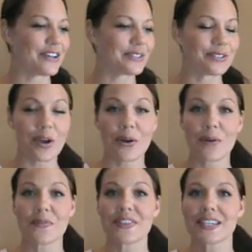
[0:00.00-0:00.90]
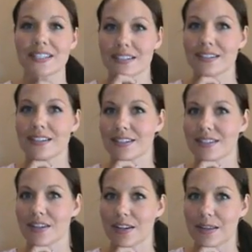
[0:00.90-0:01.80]
So this doesn't
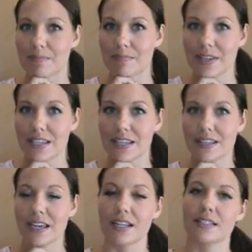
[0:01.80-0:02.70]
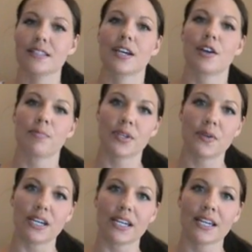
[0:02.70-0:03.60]
necessarily mean that it's
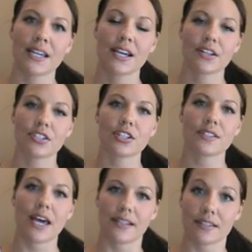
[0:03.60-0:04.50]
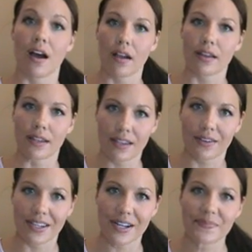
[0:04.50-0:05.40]
therapeutic, just that it's not going to
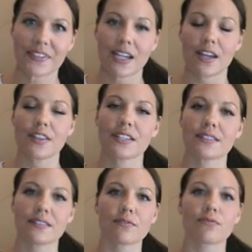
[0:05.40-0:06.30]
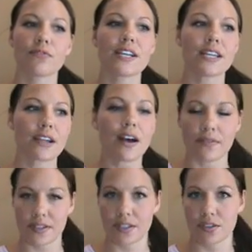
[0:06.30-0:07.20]
kill you. This ring
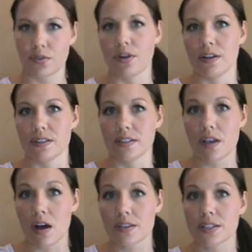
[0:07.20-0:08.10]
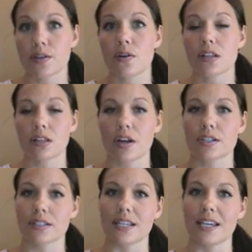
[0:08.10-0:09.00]
of essential oils is also
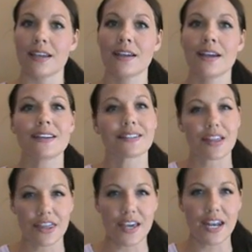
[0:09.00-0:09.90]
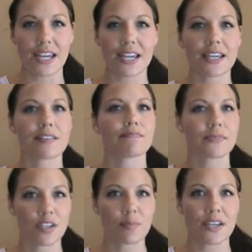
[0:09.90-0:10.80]
largely synthetic,
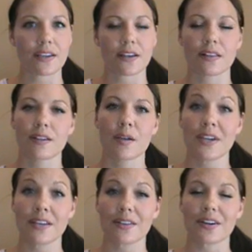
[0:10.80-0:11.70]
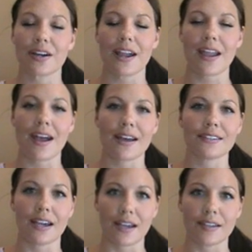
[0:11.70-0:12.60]
chemicular,
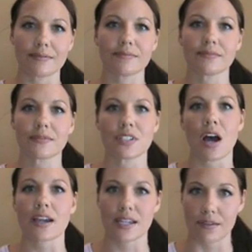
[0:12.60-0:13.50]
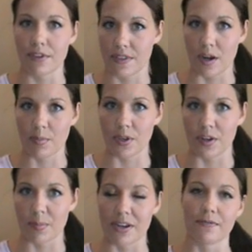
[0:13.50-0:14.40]
and not going to give you
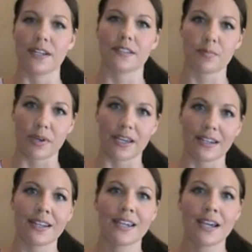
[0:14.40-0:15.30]
therapeutic benefits, but